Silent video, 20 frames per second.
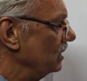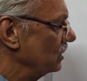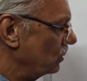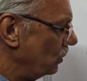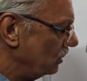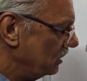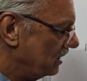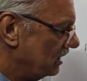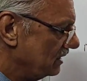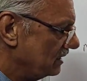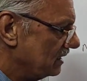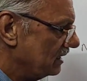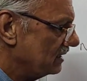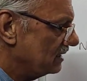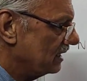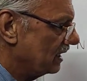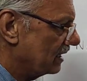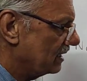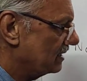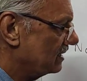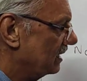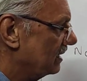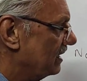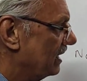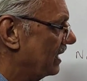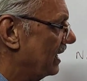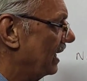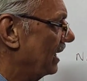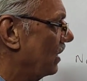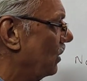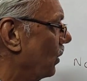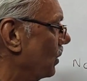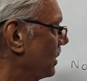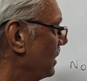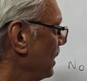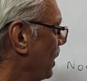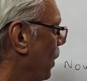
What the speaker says: So this is the result that I got.